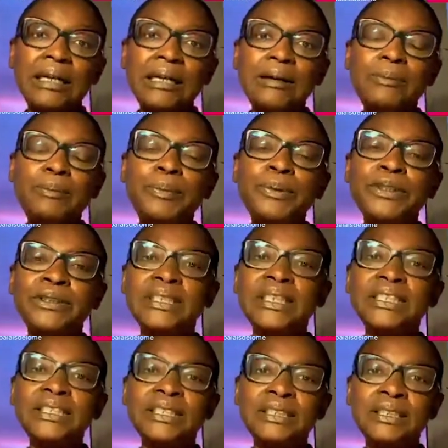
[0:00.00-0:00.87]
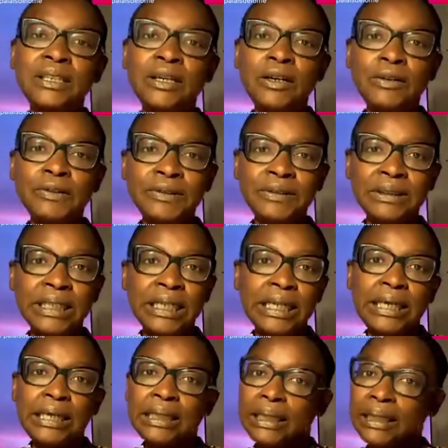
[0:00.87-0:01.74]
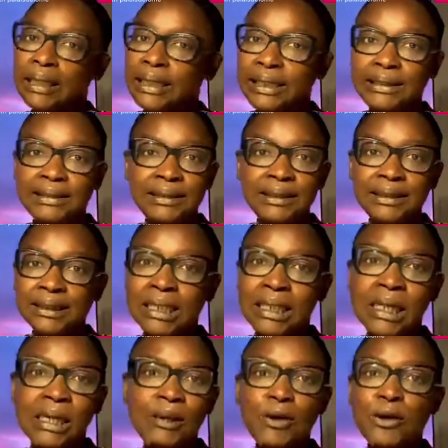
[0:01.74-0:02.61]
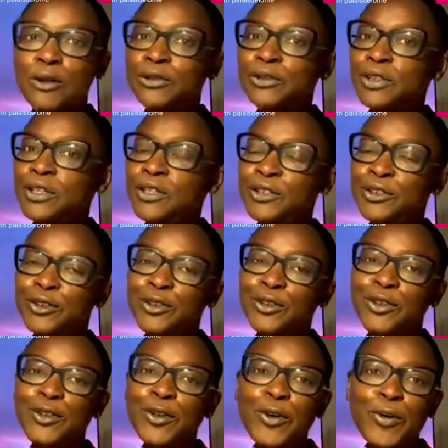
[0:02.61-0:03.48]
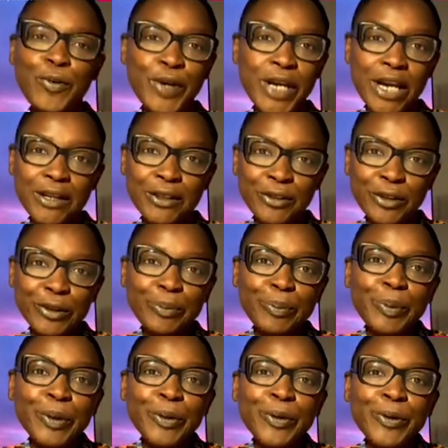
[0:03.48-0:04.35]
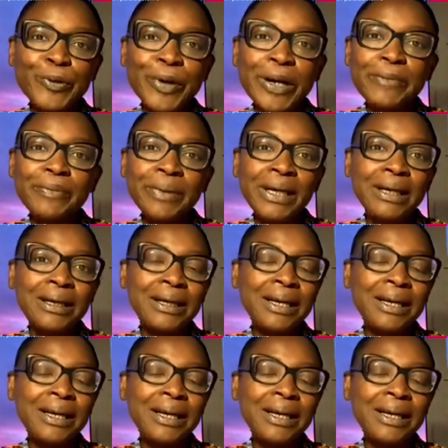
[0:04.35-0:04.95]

position of saying it is closed, so we are not programming?